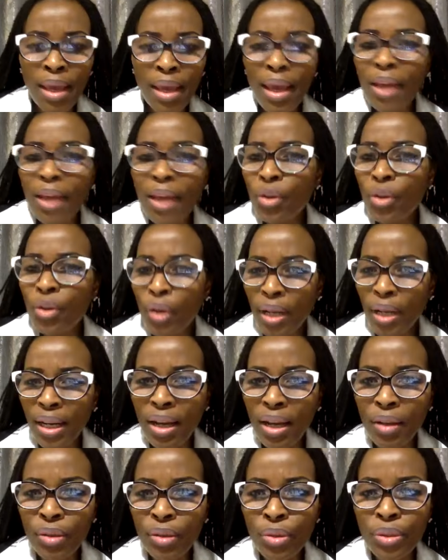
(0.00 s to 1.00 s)
And you're not
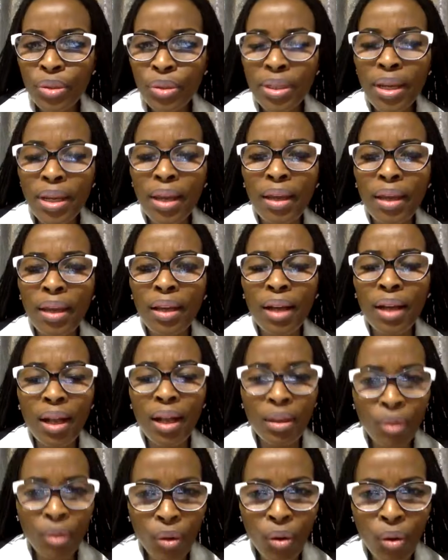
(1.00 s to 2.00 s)
allowed to take
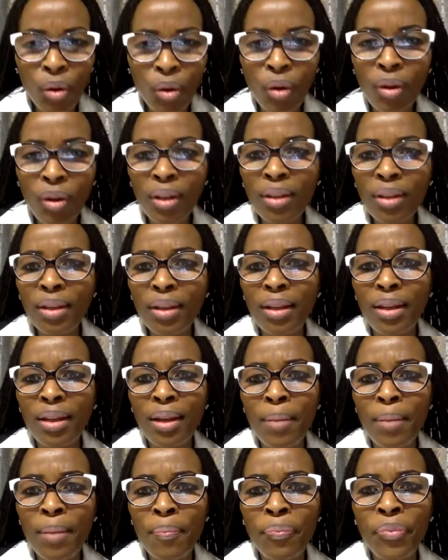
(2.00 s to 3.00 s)
alcohol,
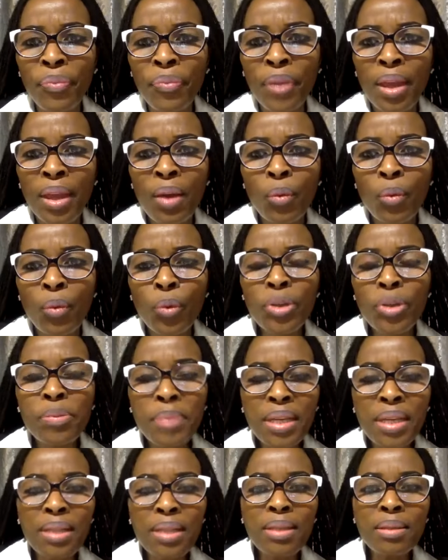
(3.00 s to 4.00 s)
um, which
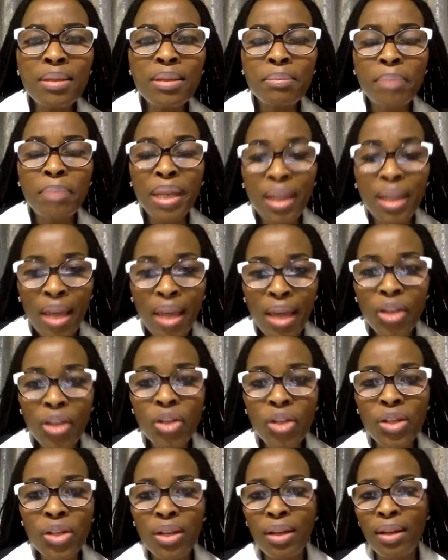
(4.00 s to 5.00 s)
means
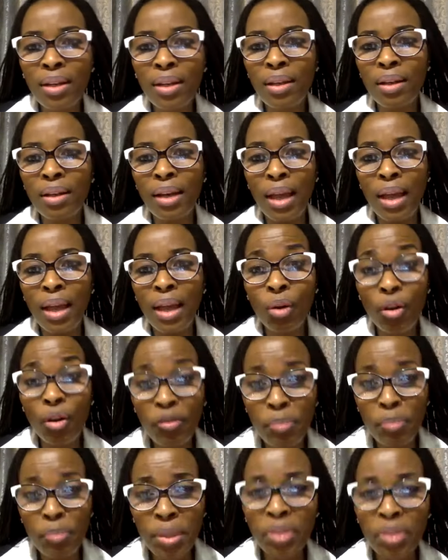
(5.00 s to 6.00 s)
medication like
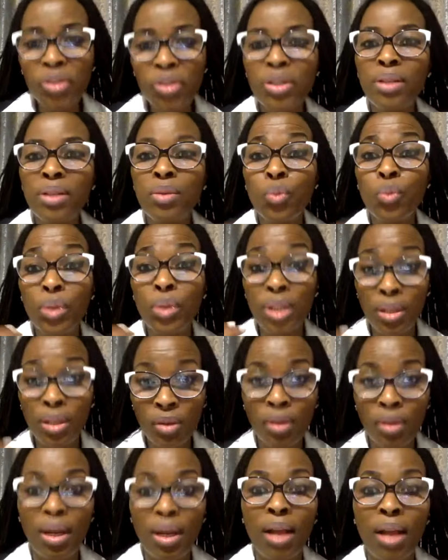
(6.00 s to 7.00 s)
cough mixtures, which has
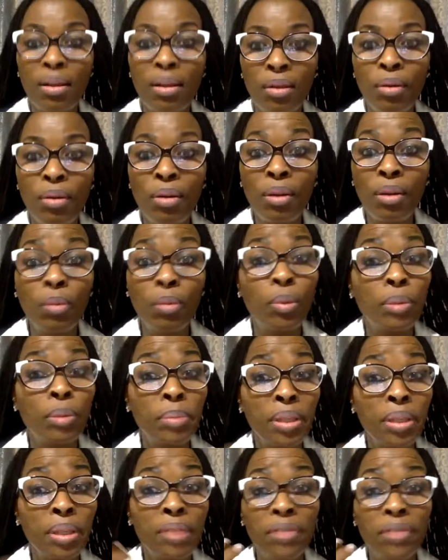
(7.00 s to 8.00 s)
alcohol, will
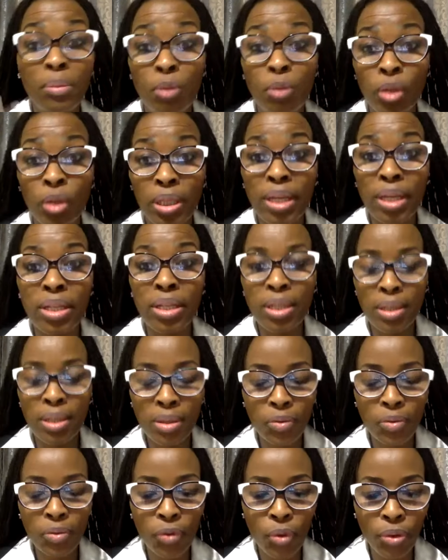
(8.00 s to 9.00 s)
be even more
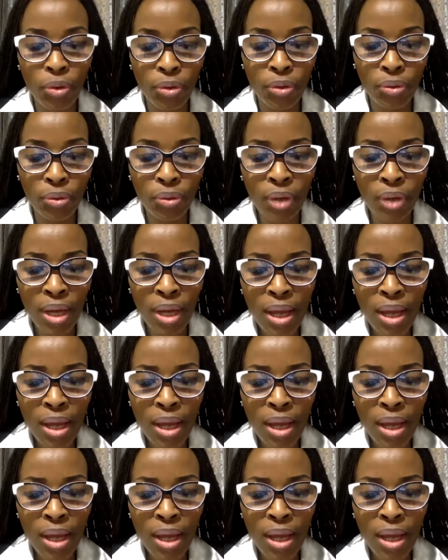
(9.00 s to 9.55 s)
dangerous for you.